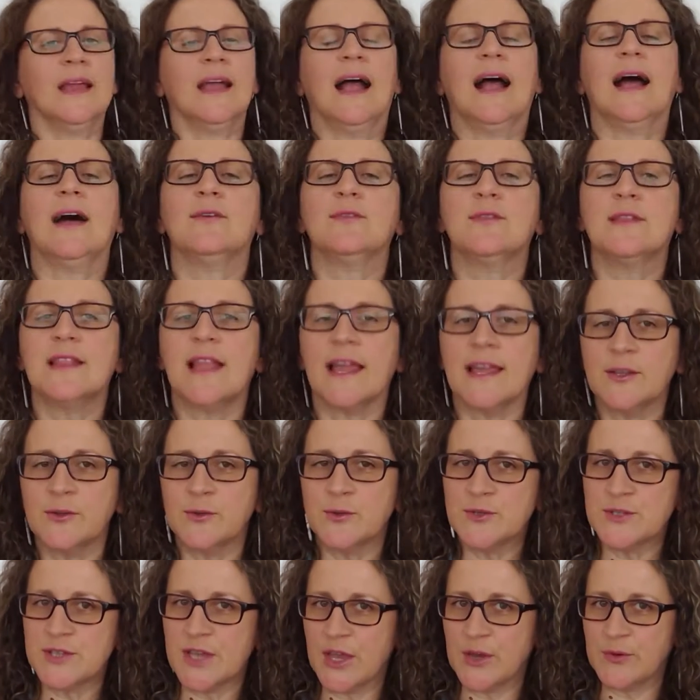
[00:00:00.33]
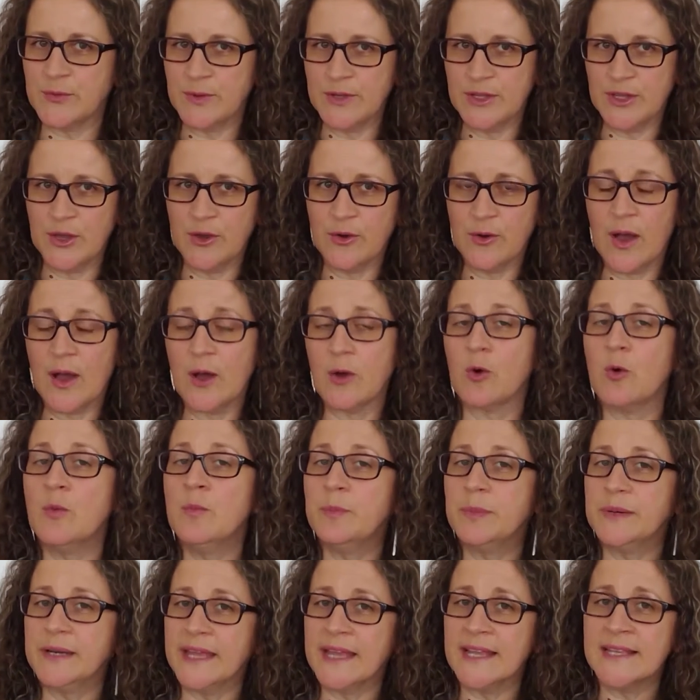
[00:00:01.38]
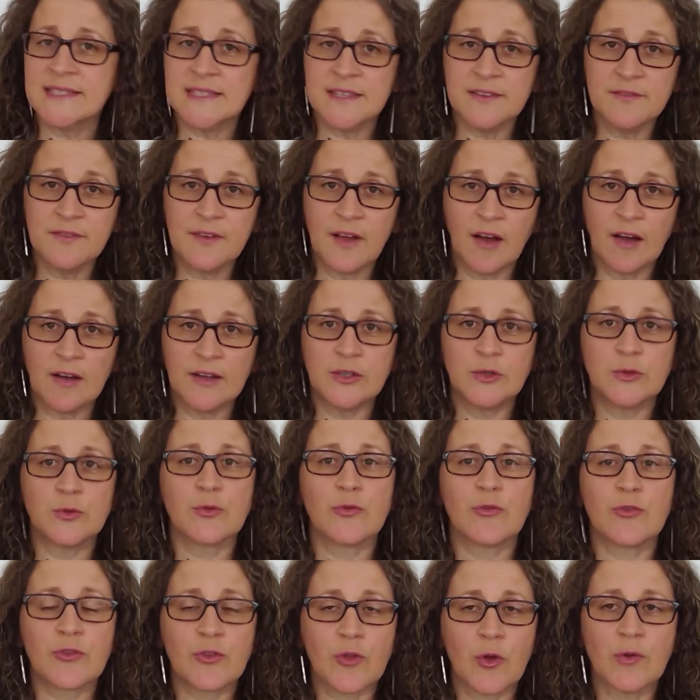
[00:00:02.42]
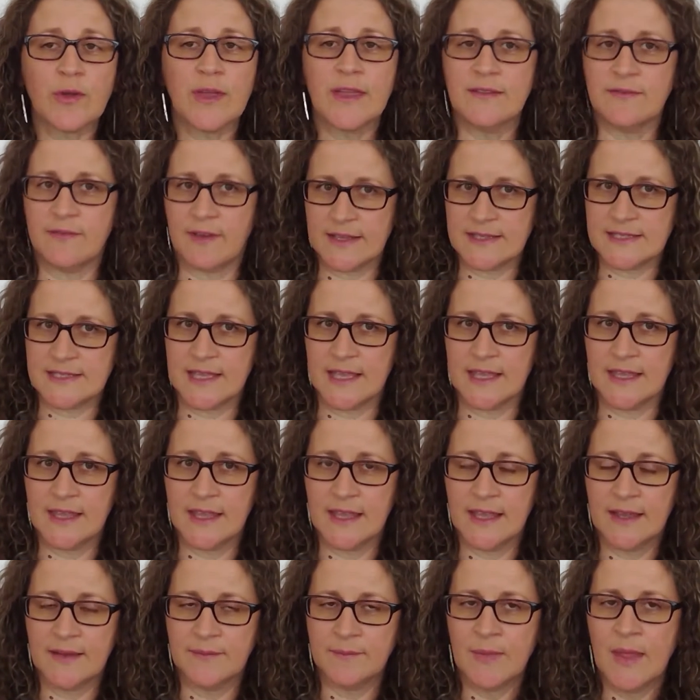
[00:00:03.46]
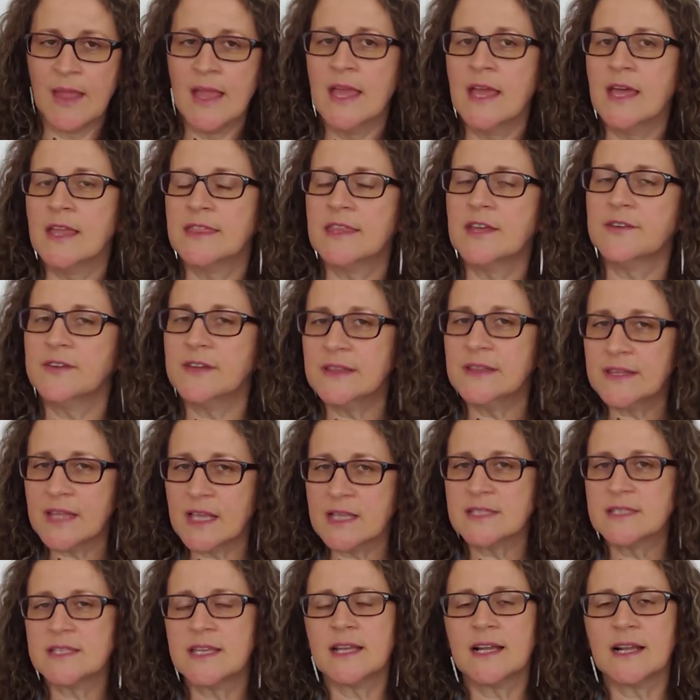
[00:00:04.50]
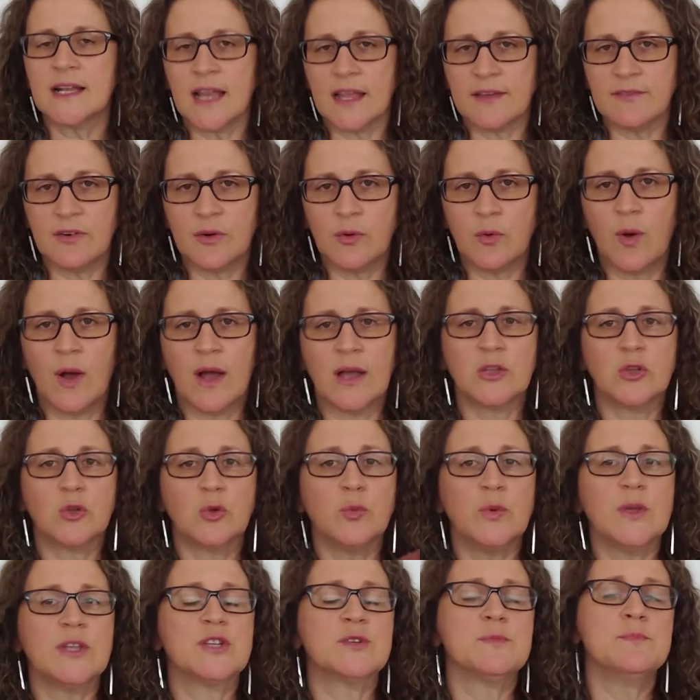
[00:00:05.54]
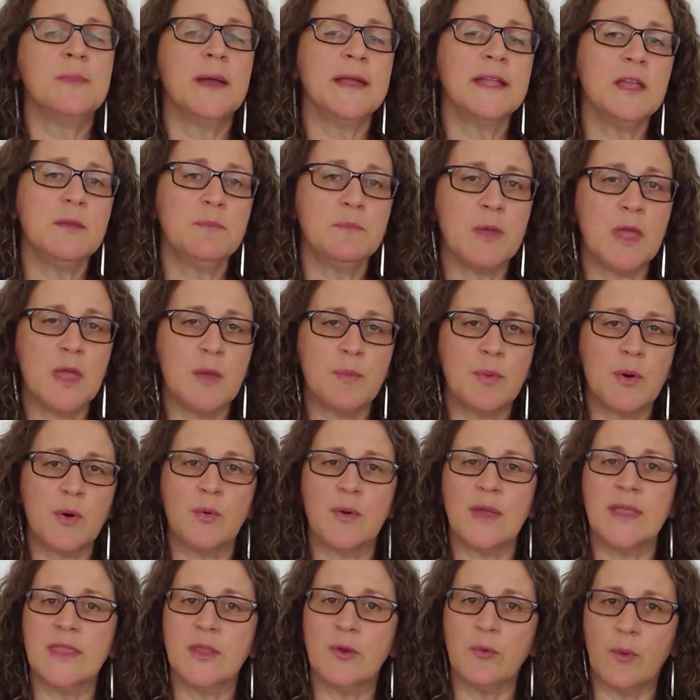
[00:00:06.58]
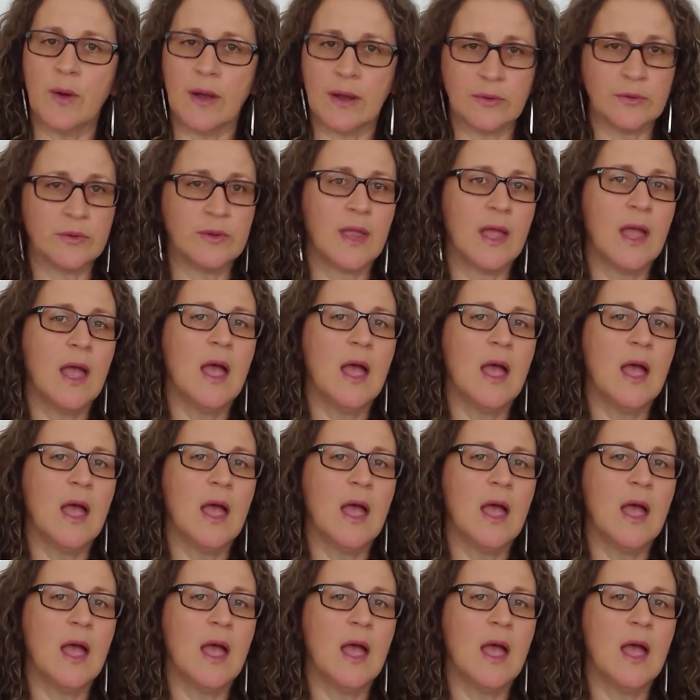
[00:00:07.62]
I'd like to share with you a comprehensive guide to stock investing, the fantastic level at which many people in the world